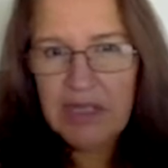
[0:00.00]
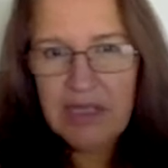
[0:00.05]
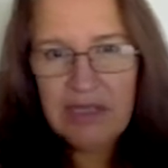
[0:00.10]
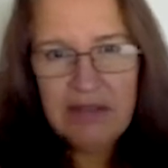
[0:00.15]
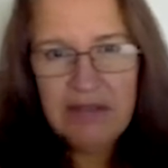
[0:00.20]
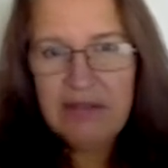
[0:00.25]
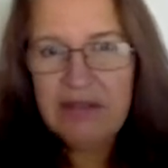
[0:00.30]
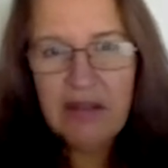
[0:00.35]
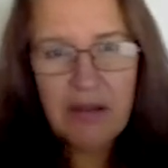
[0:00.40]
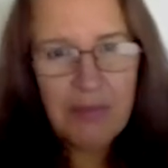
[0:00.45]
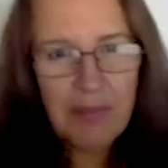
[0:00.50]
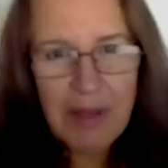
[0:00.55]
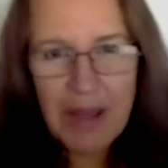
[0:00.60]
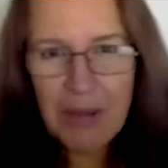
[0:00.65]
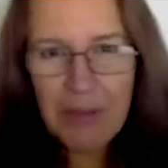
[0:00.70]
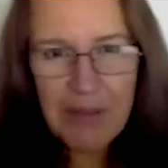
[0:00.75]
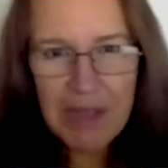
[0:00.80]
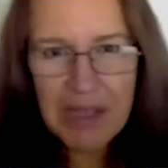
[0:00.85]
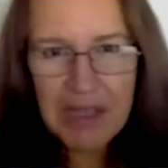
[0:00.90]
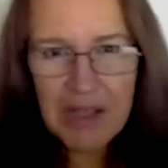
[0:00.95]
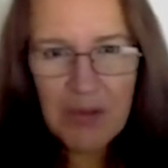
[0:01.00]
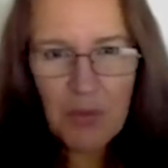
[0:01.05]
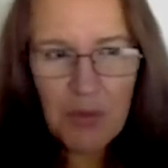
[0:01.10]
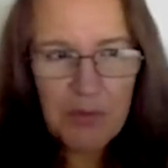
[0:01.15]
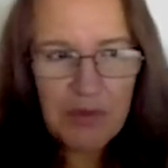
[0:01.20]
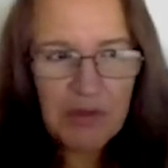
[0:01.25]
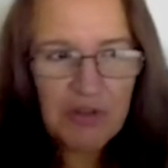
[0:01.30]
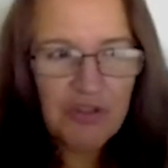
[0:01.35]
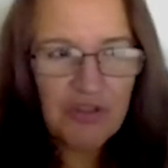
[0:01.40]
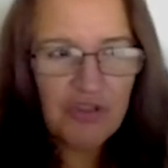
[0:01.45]
It isn't about
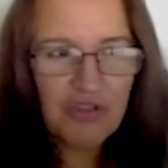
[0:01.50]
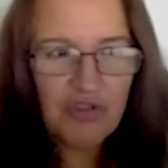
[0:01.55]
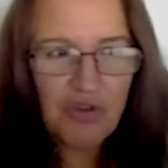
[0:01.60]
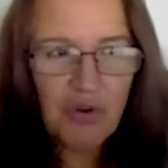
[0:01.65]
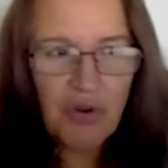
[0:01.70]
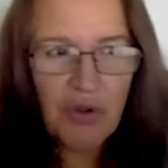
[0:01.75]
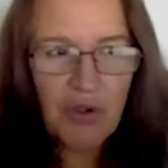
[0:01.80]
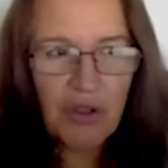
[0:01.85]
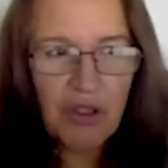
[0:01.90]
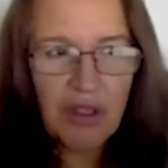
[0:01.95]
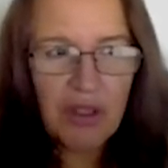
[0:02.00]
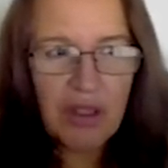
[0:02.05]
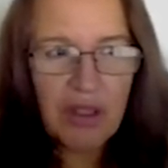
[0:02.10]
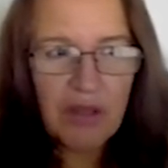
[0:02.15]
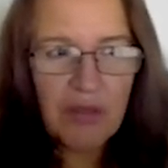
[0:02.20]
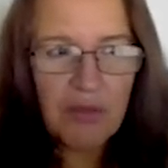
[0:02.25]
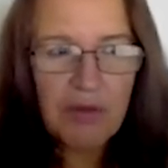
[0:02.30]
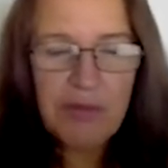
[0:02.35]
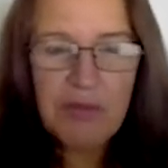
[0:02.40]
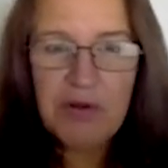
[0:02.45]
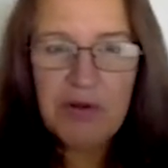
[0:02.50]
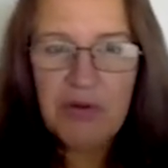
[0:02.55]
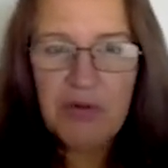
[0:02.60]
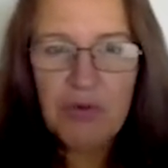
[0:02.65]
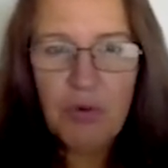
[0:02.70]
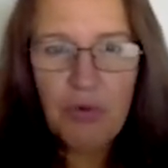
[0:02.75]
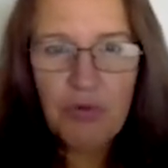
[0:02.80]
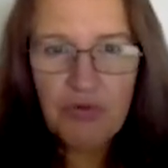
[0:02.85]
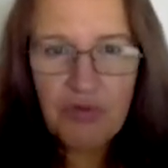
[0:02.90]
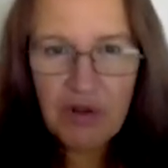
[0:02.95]
making women stronger. Women
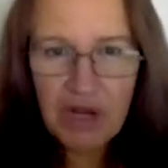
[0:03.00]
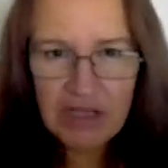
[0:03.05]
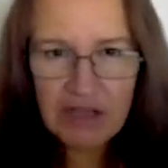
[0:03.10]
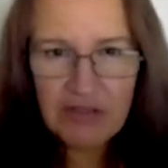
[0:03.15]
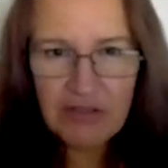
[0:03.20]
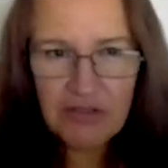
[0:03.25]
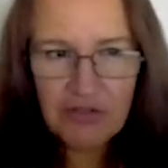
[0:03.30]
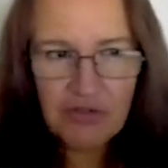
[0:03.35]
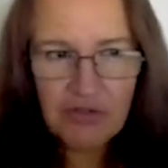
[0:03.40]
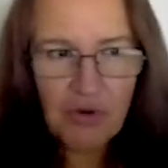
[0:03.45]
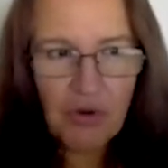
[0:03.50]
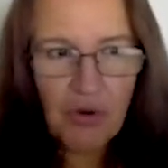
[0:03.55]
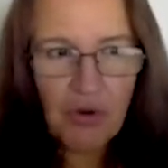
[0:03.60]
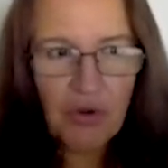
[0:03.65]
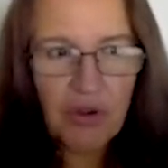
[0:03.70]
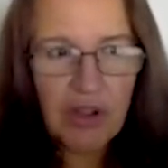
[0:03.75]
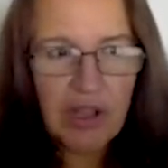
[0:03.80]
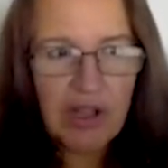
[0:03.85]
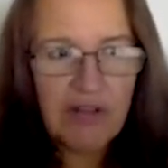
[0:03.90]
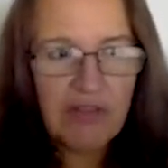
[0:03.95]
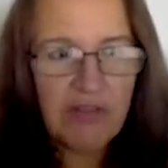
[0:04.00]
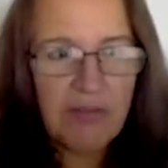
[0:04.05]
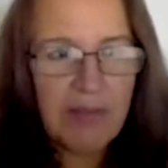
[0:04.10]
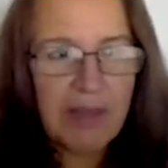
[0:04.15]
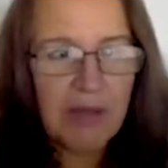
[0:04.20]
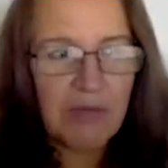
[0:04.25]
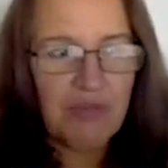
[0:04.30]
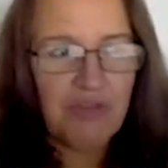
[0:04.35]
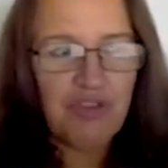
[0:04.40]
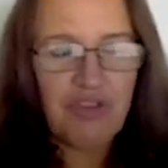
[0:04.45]
are already strong. It's
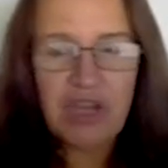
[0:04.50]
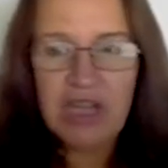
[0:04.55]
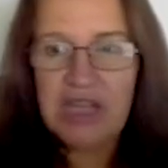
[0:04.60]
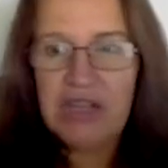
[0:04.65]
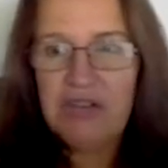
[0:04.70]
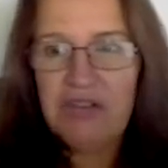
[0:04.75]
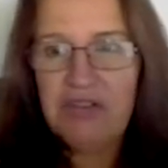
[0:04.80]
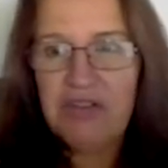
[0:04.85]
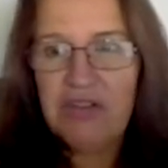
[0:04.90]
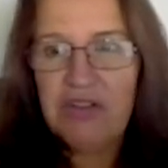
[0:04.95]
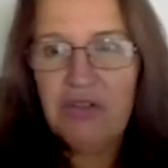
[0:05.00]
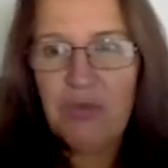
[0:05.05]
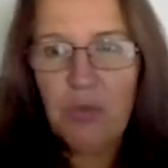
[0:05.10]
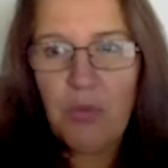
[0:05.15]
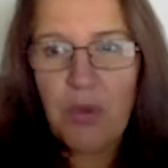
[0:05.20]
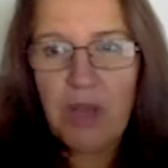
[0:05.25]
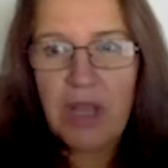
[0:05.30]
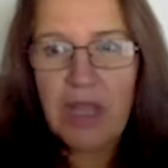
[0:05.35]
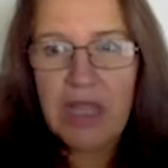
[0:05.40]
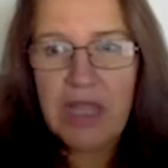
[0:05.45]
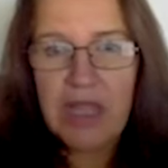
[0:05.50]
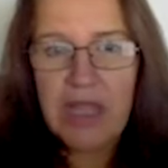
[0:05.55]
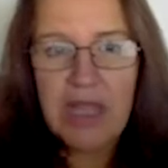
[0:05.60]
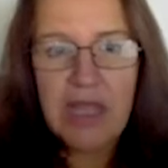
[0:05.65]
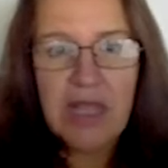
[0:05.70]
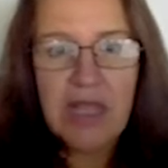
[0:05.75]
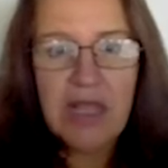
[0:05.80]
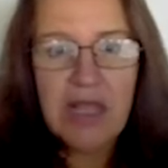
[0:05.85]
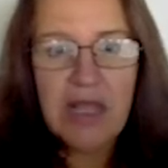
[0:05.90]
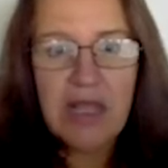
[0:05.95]
about changing the
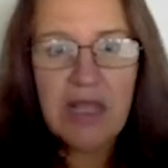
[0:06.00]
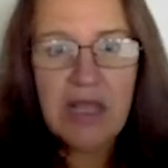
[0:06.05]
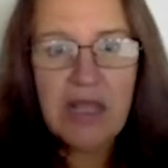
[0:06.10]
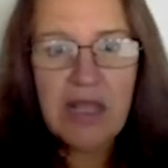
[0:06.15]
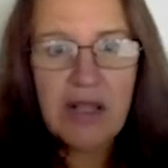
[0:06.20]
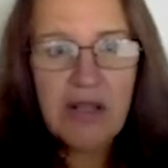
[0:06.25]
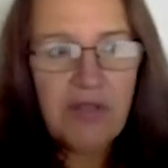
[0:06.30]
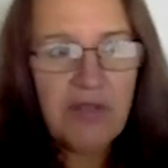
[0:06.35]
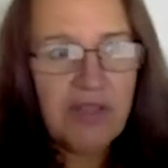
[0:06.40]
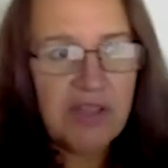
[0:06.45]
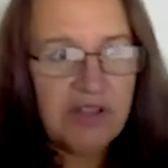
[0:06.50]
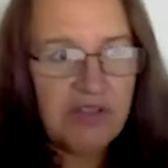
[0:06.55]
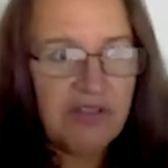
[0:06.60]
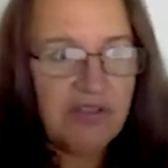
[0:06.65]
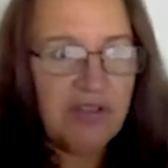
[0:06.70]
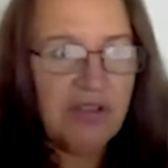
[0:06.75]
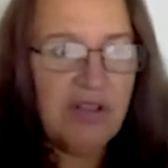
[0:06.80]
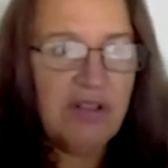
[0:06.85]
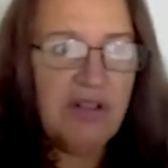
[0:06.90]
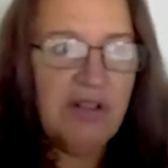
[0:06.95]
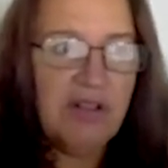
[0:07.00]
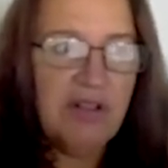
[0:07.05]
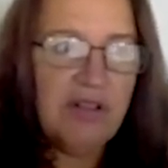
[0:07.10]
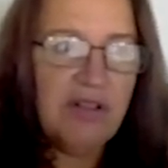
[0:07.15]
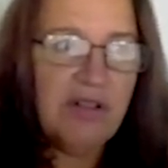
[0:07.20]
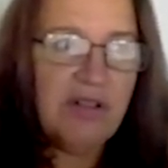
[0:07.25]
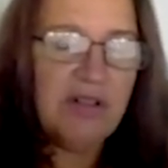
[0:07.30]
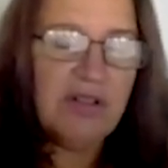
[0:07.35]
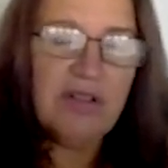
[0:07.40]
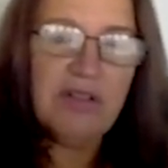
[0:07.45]
way that
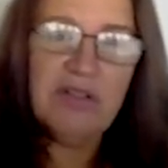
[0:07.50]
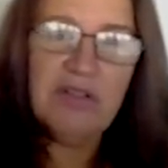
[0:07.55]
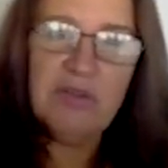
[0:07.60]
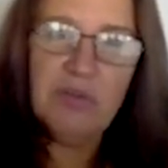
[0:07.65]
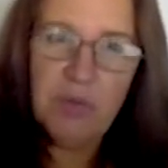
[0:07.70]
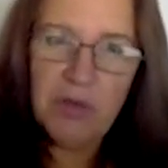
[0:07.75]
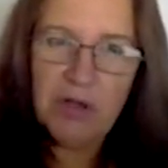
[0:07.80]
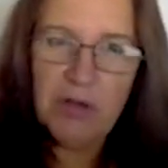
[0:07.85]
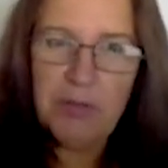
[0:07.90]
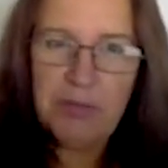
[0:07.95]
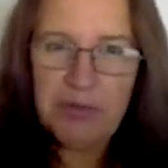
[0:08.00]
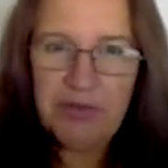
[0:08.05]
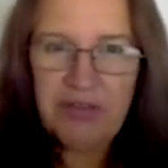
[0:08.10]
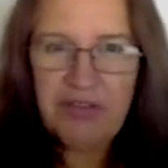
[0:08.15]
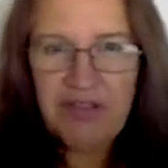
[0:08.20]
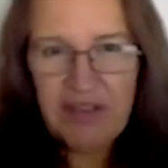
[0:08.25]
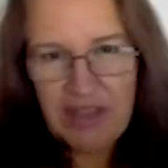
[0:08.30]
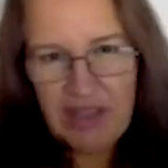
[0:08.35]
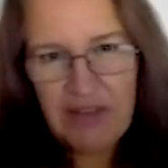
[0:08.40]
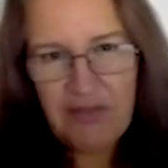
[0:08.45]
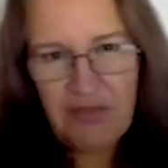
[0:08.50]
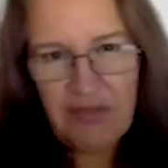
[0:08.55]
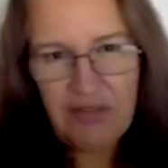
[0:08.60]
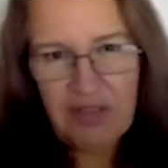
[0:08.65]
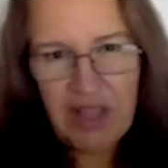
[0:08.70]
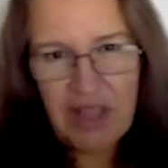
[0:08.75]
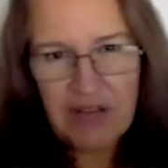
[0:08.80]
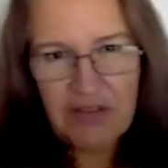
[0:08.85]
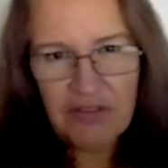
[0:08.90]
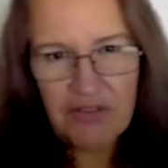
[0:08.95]
the world
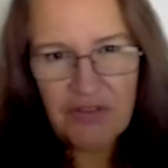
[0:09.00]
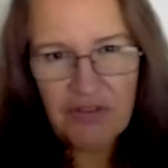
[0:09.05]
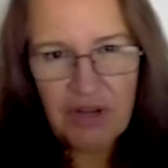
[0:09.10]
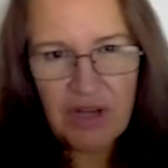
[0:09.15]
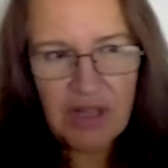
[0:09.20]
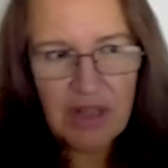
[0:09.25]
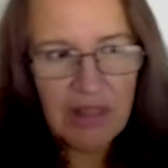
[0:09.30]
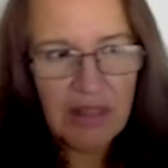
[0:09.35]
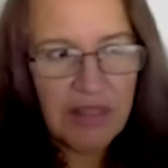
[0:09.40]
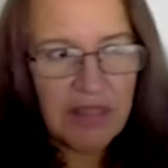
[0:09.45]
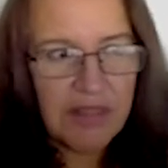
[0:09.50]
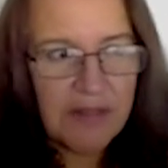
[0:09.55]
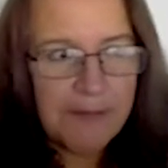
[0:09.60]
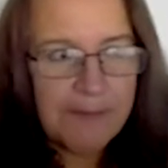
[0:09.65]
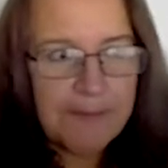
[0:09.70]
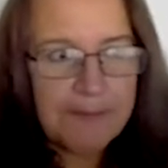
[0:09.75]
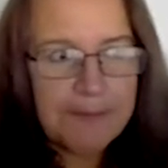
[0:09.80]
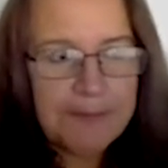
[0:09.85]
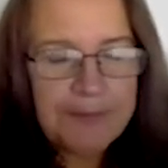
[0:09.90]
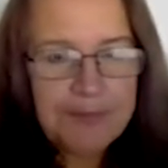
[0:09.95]
perceives that strength.